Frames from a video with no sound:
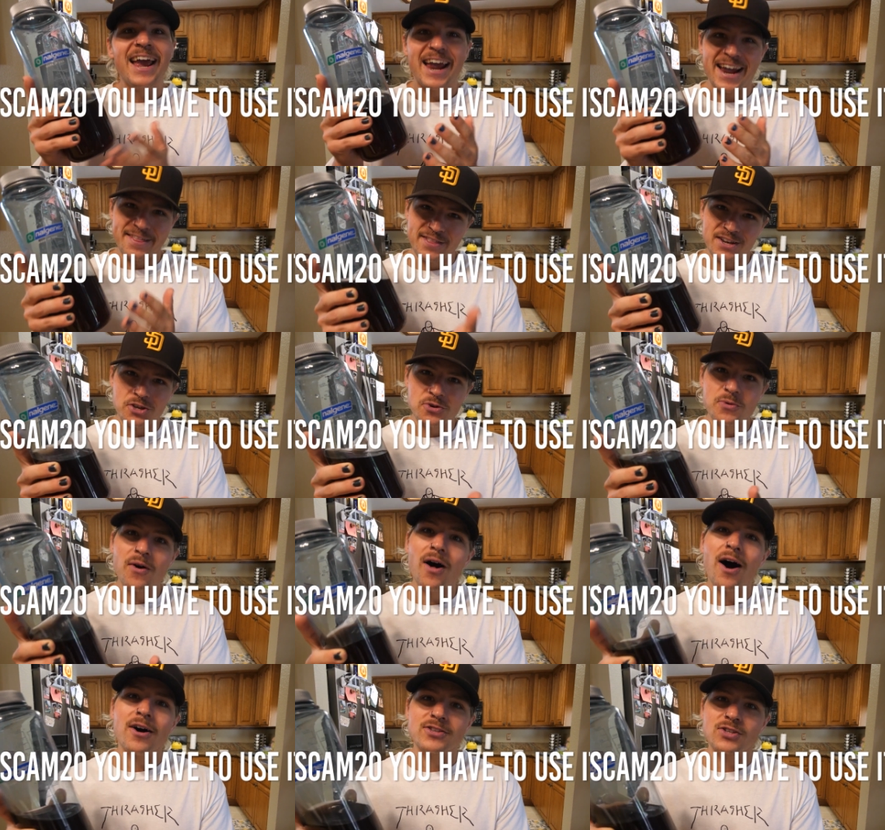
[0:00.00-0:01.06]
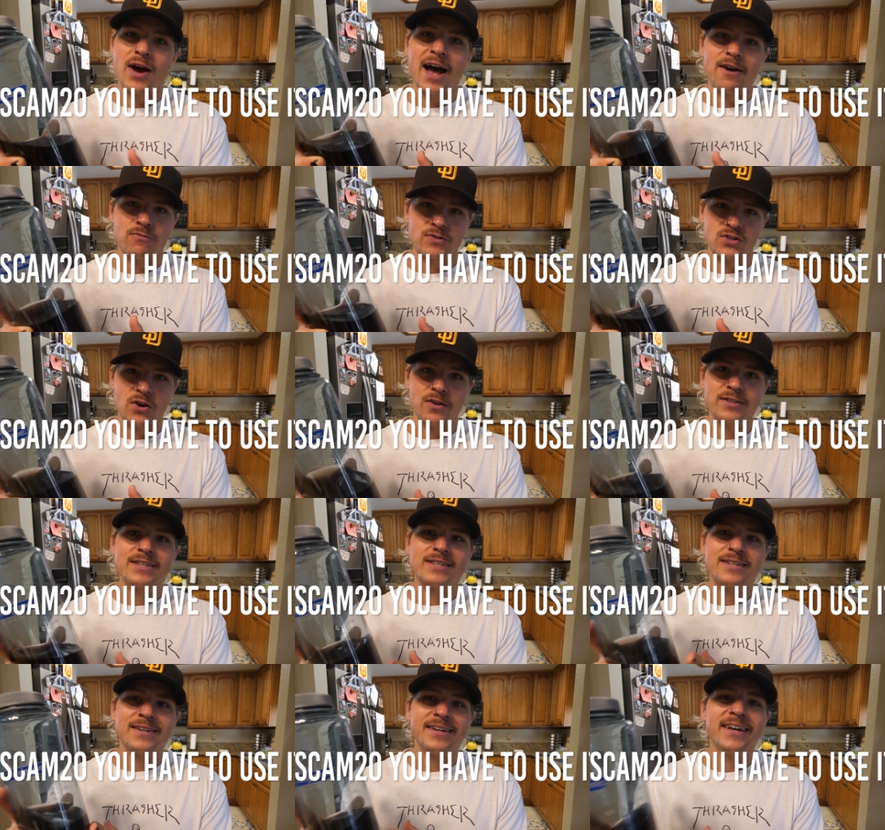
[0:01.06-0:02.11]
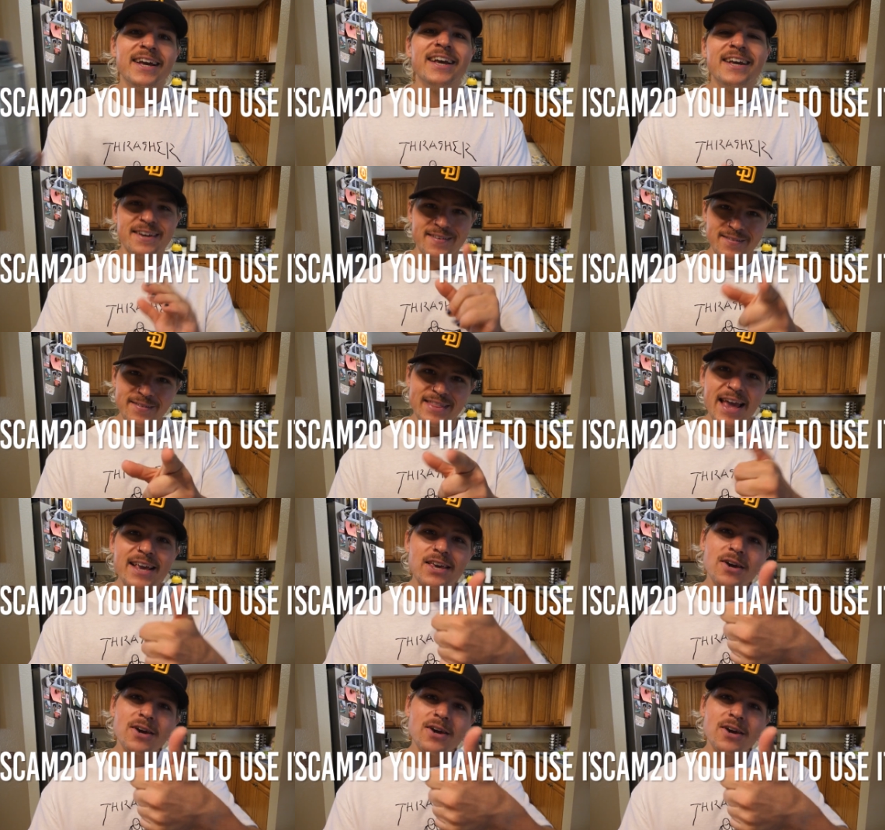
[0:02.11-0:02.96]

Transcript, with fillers: And then you will also have results. Thank